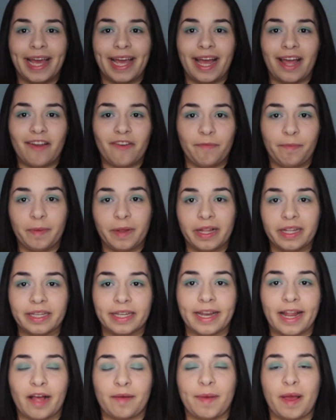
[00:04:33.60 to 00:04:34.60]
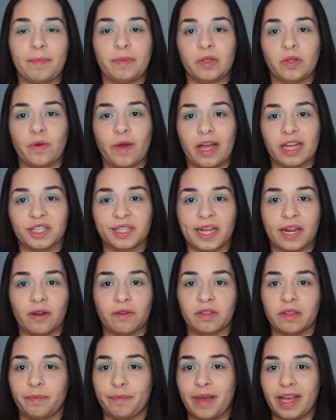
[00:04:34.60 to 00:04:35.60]
I have blended out my blue
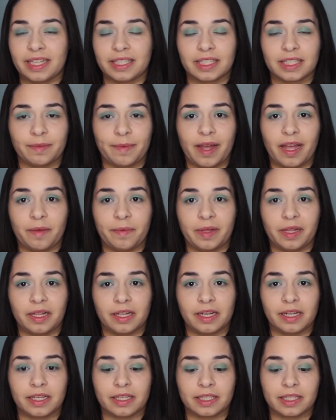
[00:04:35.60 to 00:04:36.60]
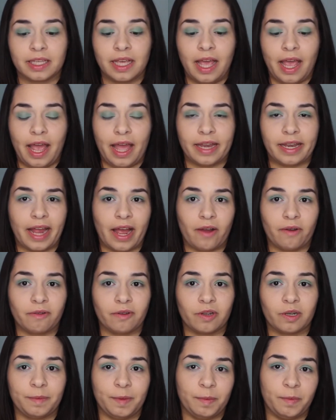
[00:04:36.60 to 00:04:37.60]
eyeshadow the best to my abilities, and now I'm
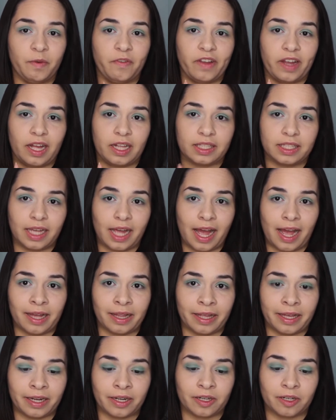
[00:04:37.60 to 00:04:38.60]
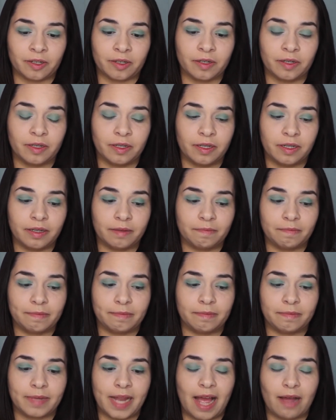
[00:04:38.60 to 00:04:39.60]
going to be moving on to eyeliner.
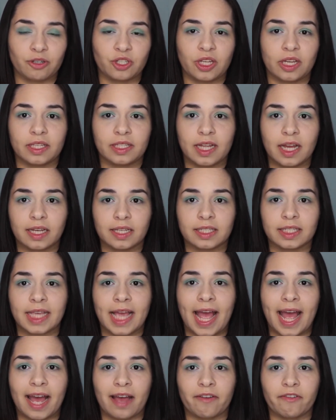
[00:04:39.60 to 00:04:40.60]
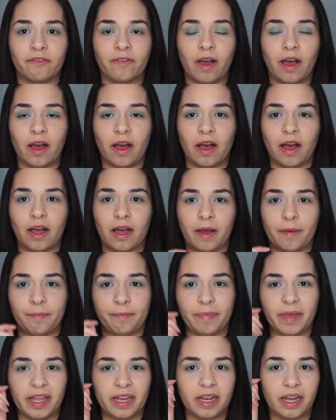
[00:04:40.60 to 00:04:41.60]
Now she does have a
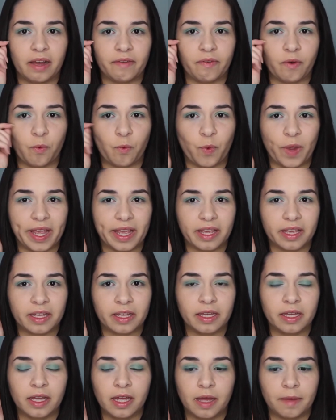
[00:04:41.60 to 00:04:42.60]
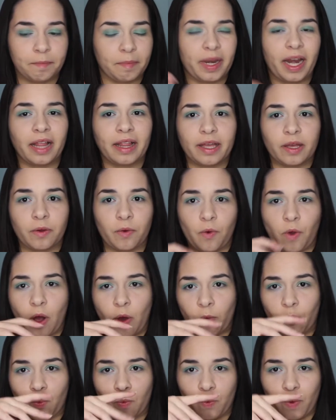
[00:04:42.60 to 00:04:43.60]
bit of a wing, but not like a
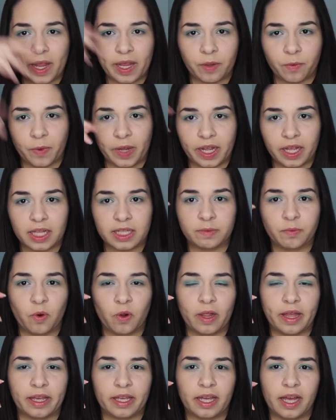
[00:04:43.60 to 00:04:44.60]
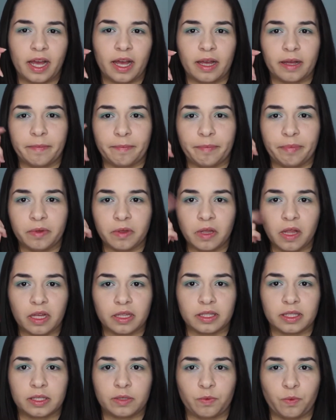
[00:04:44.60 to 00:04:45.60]
wing. It's more like a
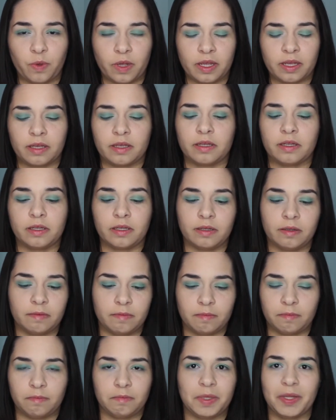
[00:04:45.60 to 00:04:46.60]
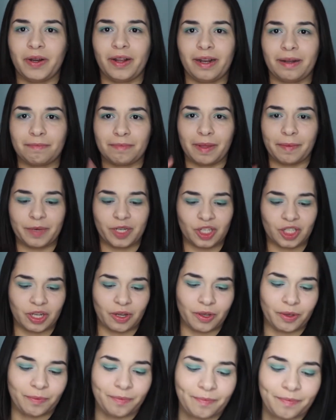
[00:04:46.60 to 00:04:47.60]
blunt wing. You know what? Let me just show you.